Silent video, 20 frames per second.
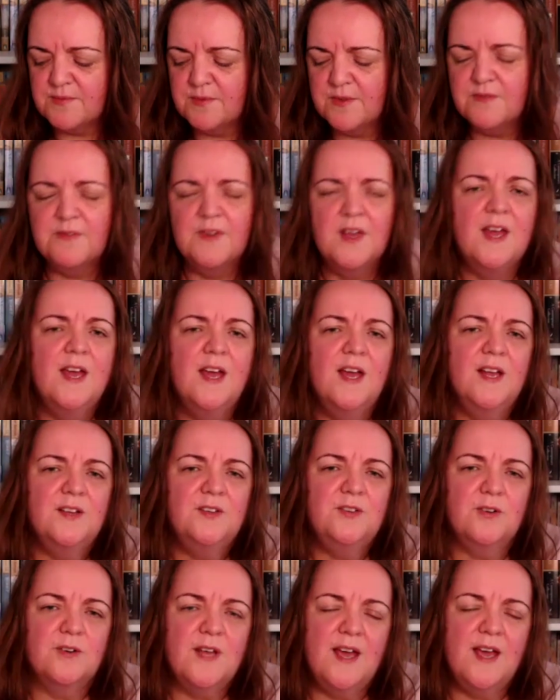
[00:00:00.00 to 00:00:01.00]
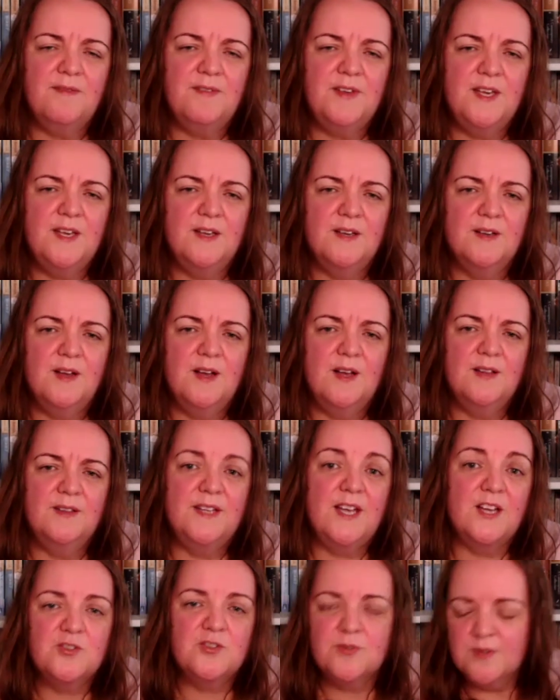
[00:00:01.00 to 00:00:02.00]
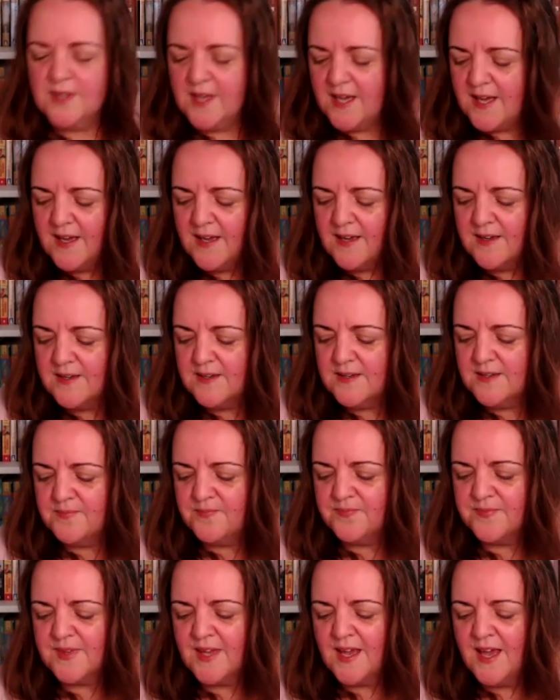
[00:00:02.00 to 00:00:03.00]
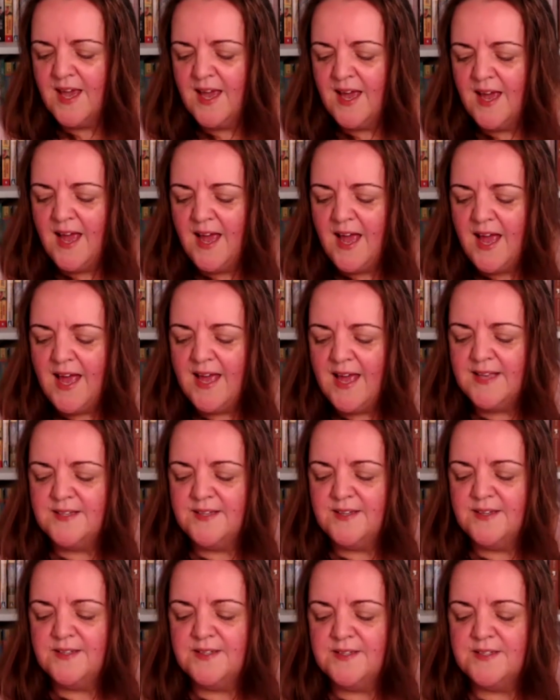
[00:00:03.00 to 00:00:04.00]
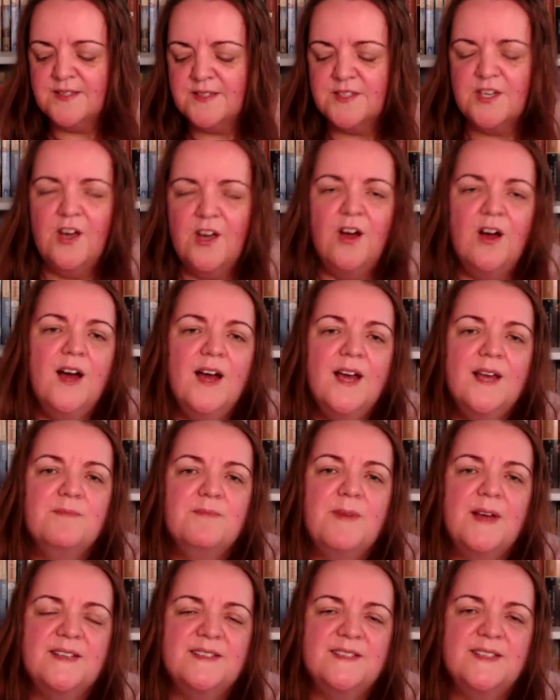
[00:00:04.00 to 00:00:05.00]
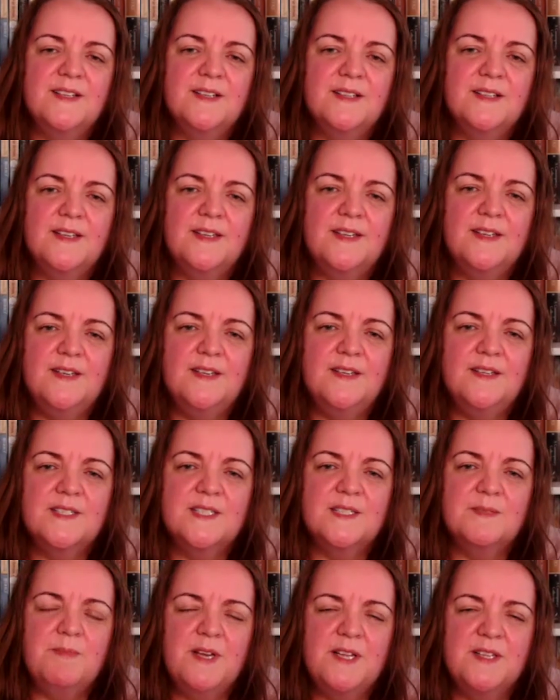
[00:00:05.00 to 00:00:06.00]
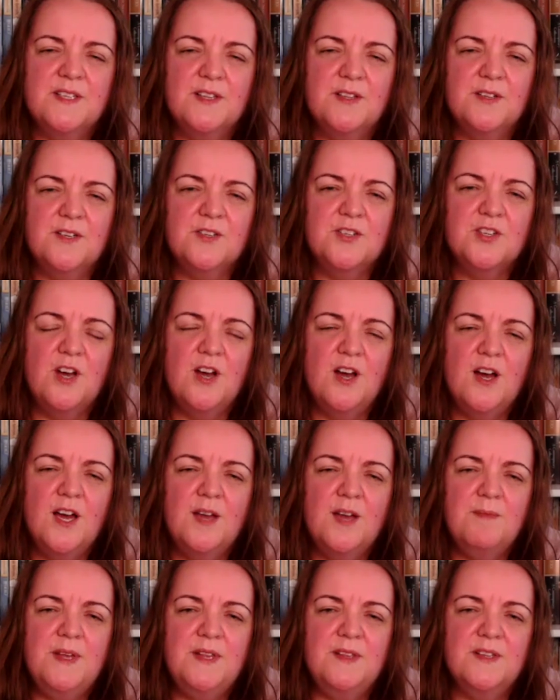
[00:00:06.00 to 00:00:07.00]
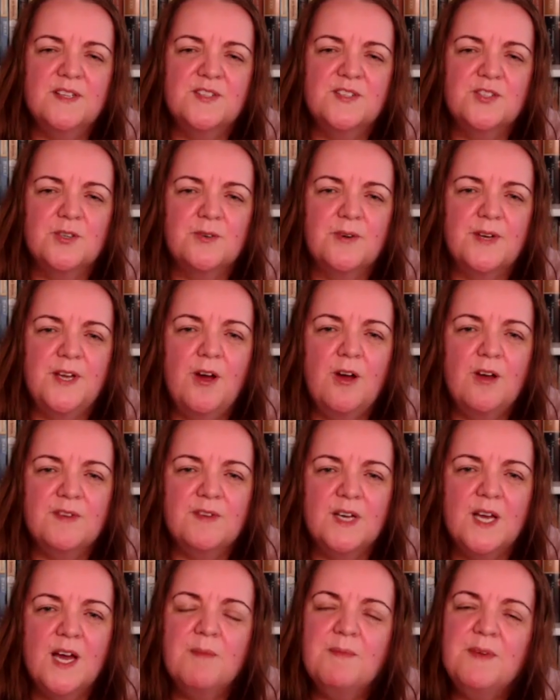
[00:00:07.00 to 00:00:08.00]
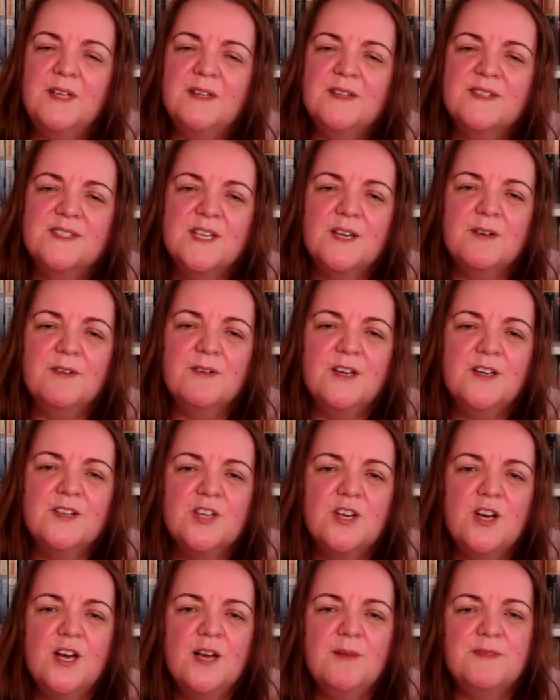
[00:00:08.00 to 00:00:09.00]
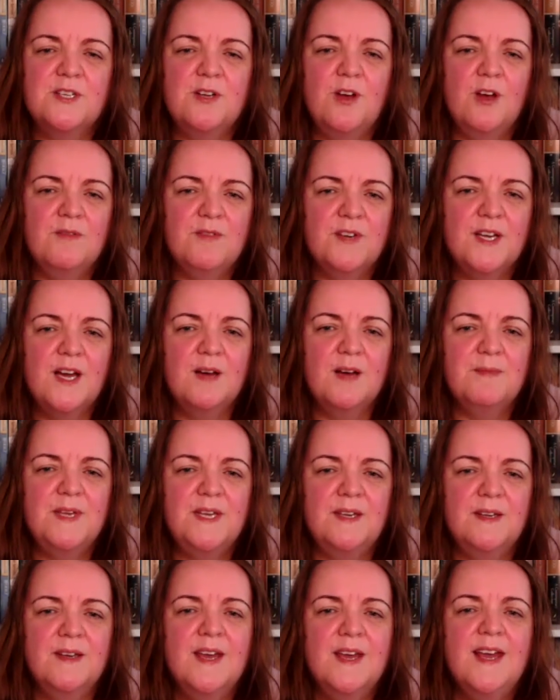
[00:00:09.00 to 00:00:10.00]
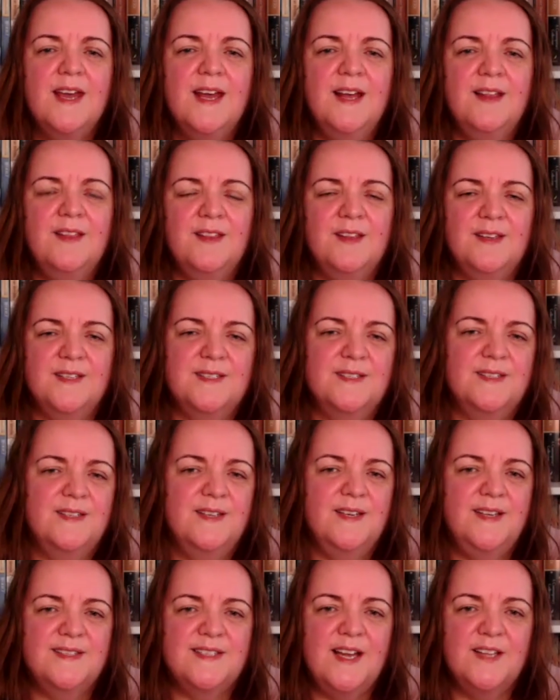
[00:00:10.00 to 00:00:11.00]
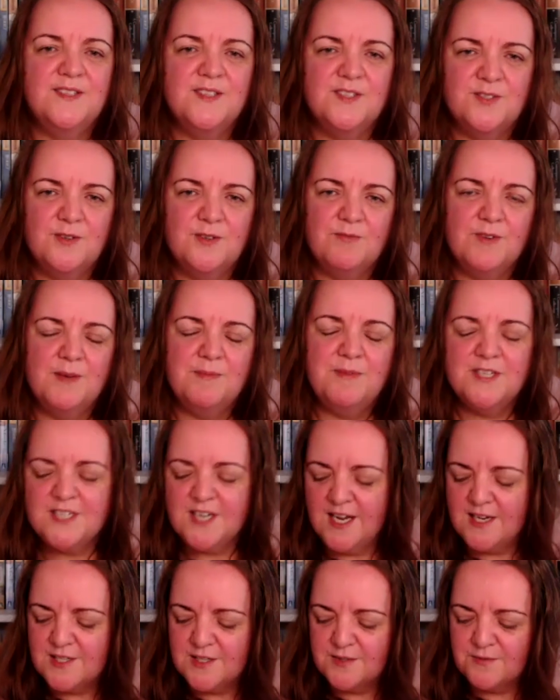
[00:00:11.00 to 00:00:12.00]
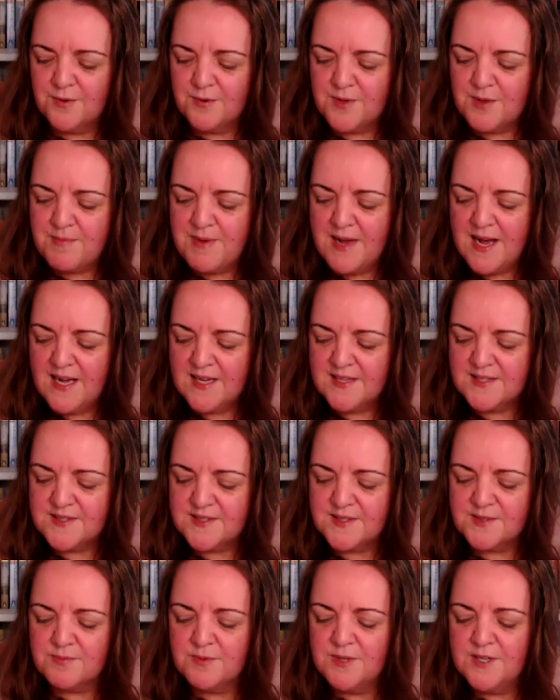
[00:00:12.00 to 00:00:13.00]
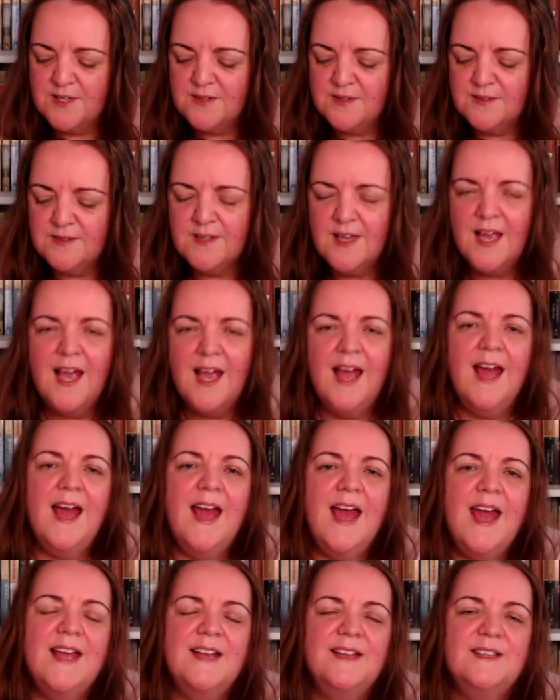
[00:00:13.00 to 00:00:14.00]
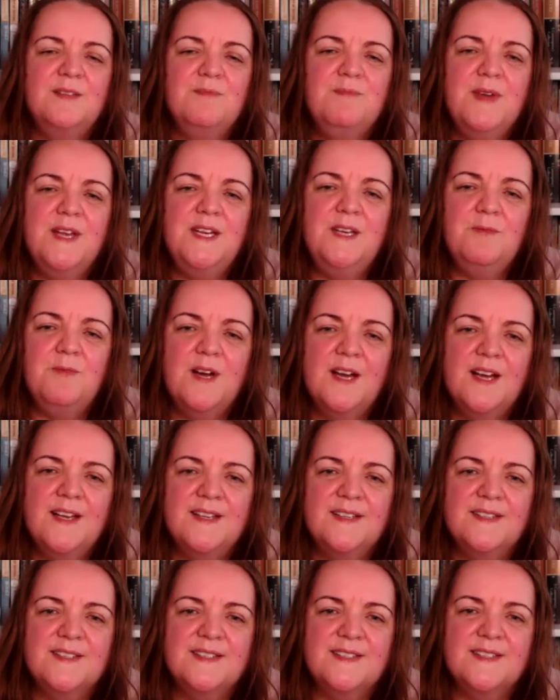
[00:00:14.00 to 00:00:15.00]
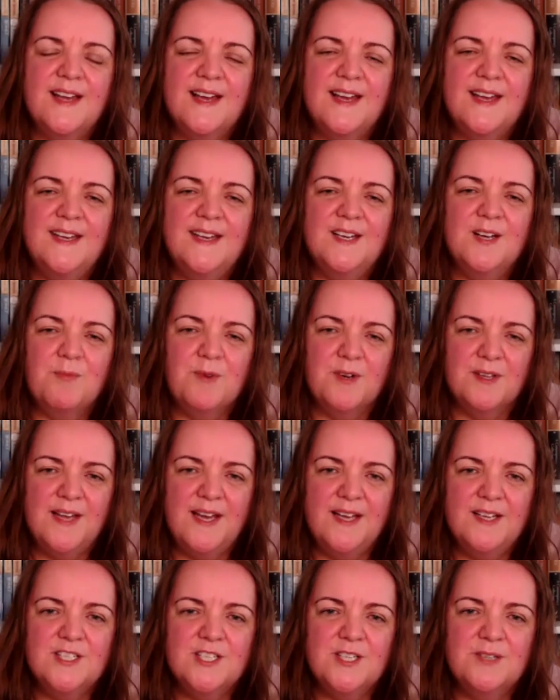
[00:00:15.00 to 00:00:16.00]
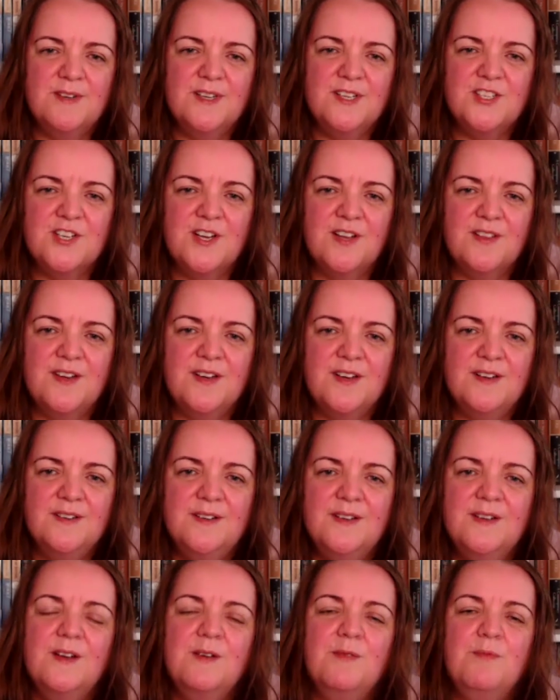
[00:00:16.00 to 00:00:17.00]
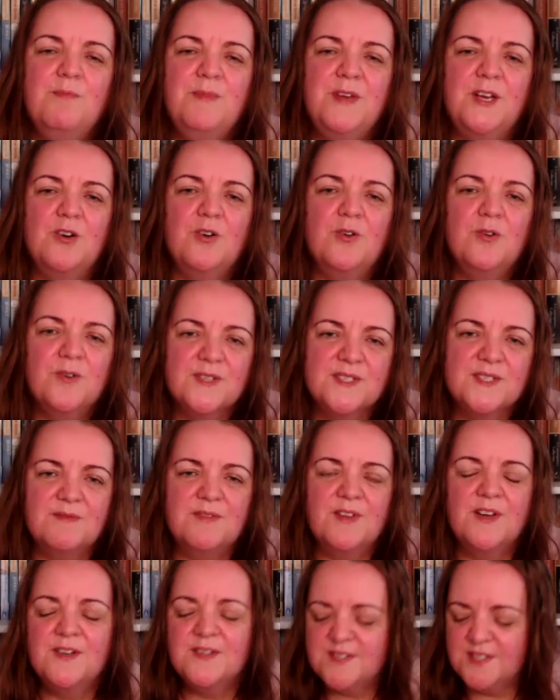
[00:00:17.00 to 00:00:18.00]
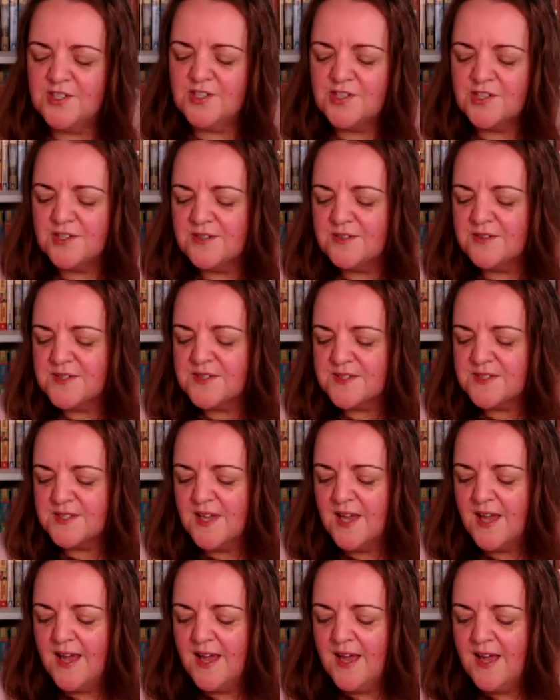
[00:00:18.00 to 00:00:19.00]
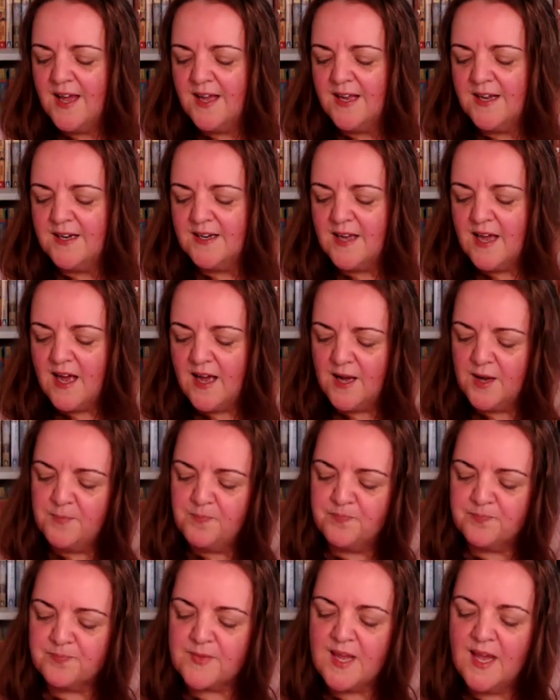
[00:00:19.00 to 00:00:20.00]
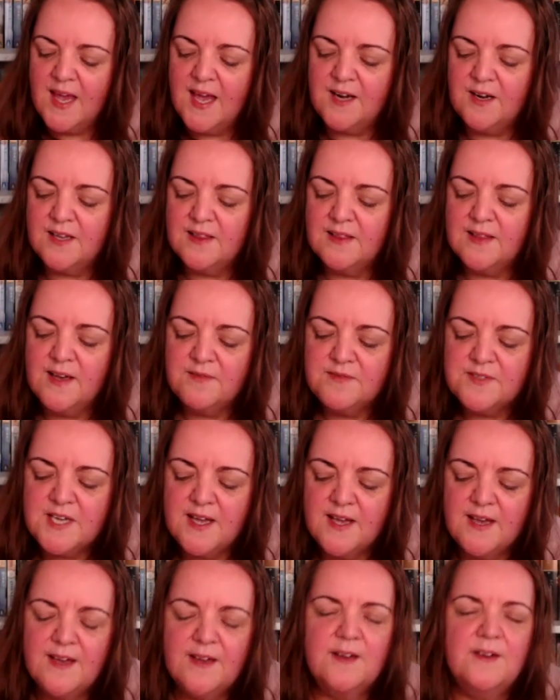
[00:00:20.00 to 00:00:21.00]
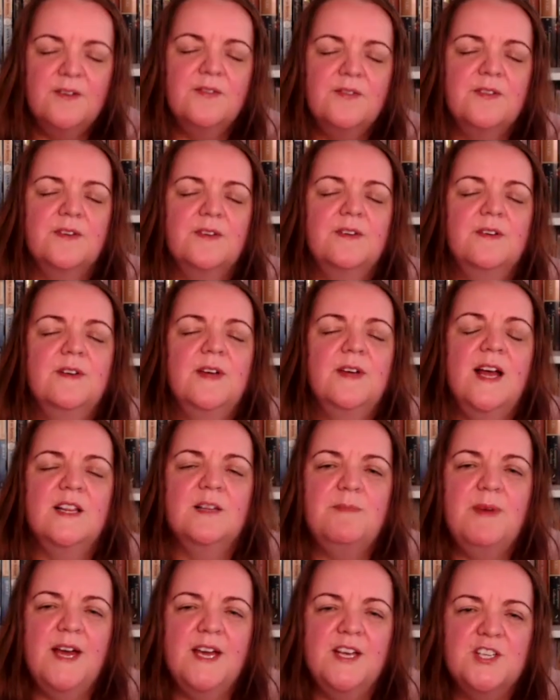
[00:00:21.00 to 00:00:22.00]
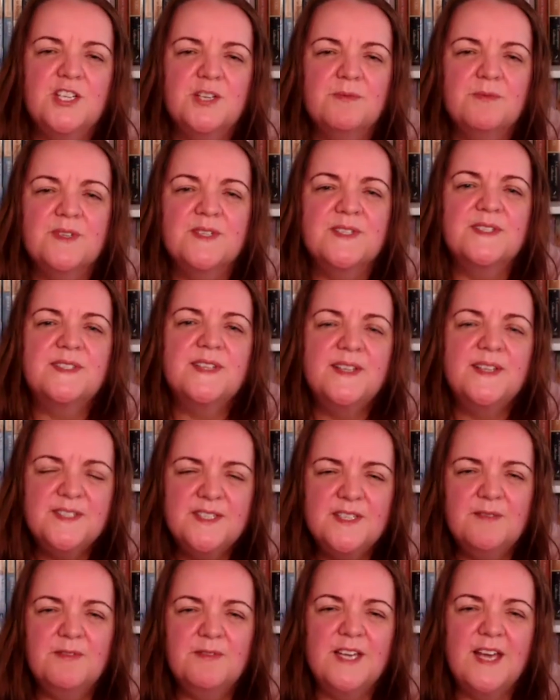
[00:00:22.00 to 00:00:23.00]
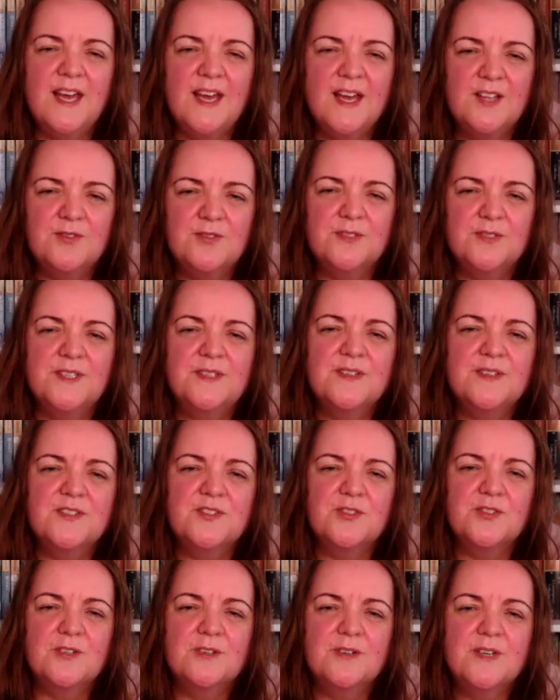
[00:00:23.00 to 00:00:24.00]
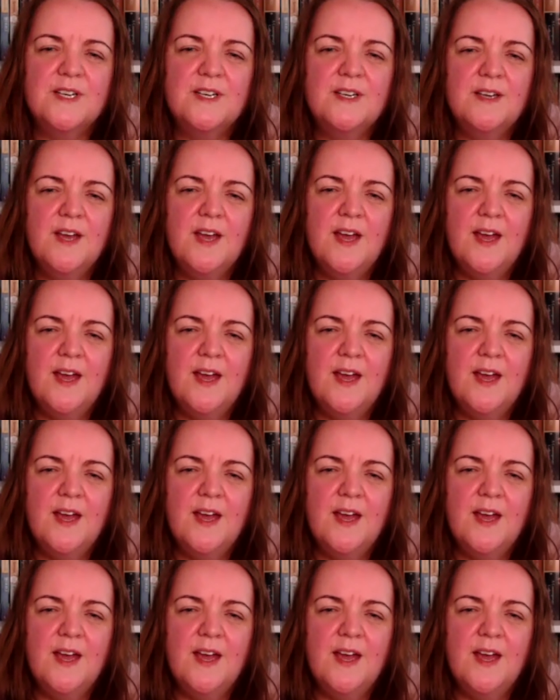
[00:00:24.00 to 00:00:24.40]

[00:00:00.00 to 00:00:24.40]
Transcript: with not having natural hair. And Ty basically spends a lot of time in the story overcoming the stereotypes and overcoming his undeserved reputation from the past as well. And in many ways, they can relate to each other because of those issues. And I loved how the alopecia was sensitively handled in the story.